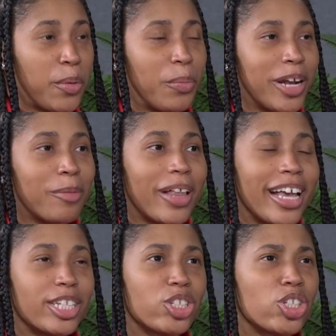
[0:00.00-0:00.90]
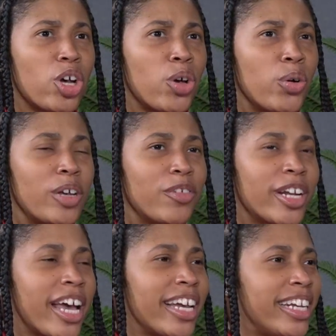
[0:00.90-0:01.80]
But I'm like, so if you're
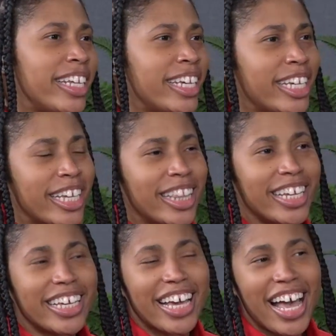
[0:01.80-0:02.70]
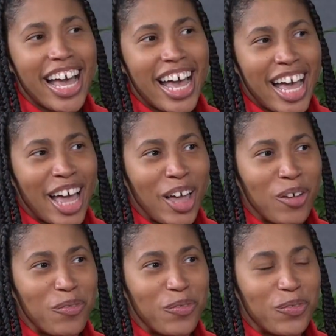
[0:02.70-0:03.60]
not eating in the
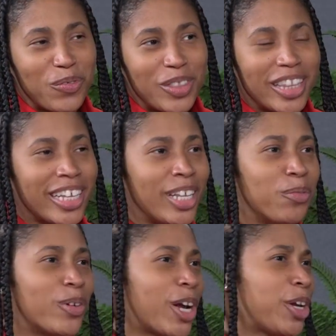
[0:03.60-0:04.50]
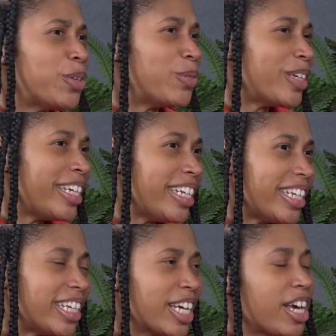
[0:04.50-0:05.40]
caf, then what are you
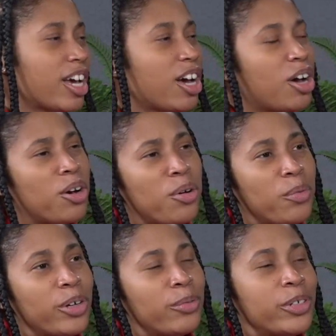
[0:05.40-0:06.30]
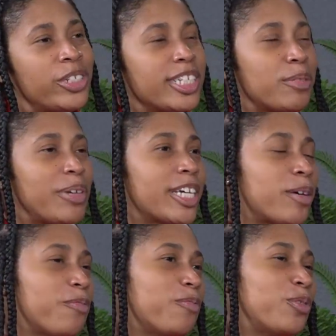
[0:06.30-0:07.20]
eating? Oh, well, we'll just pick
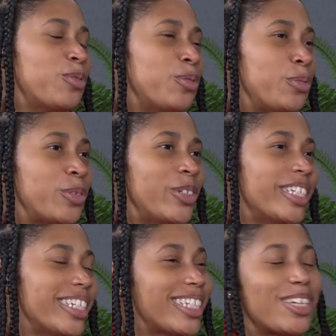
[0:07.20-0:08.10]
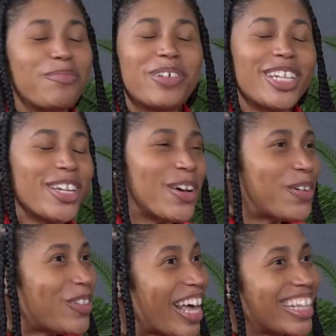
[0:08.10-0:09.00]
up food. We'll just, but
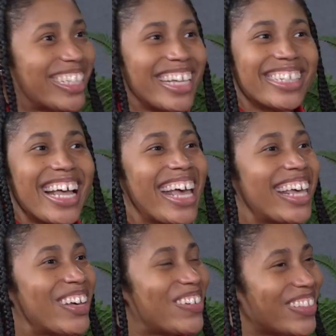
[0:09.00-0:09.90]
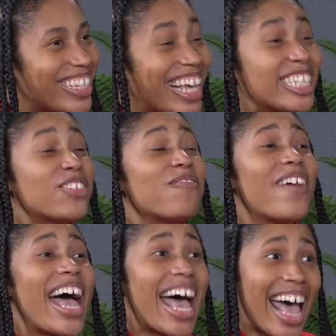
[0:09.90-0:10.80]
no, that's, that's not healthy. That's
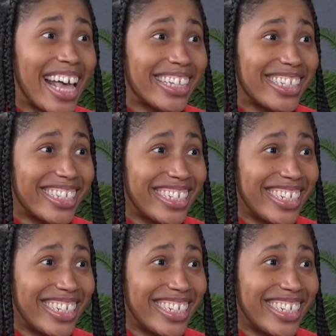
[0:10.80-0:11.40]
fast,